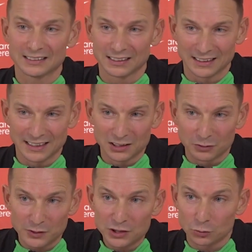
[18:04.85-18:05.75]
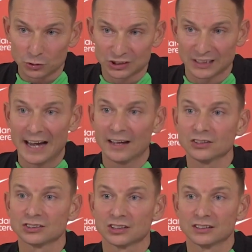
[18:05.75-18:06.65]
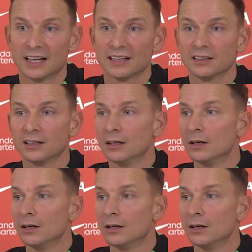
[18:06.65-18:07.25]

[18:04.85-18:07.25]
the individual styles than